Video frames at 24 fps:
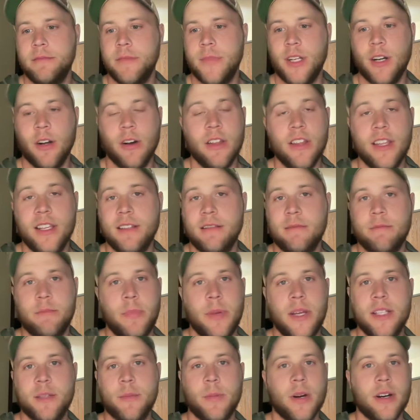I think
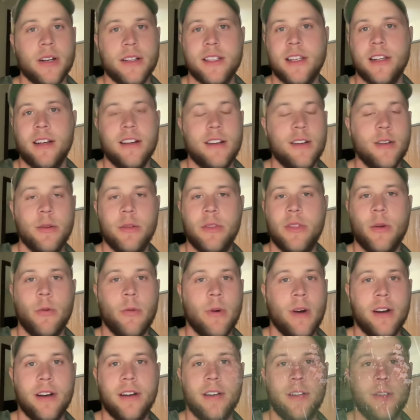Pittsburgh's going to do what they
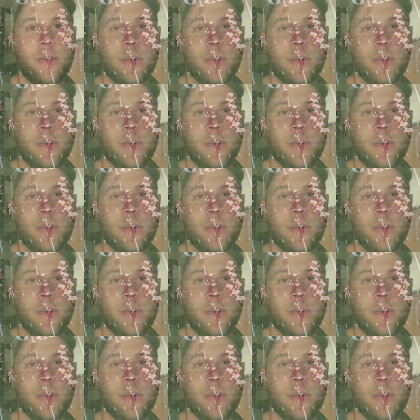want to do,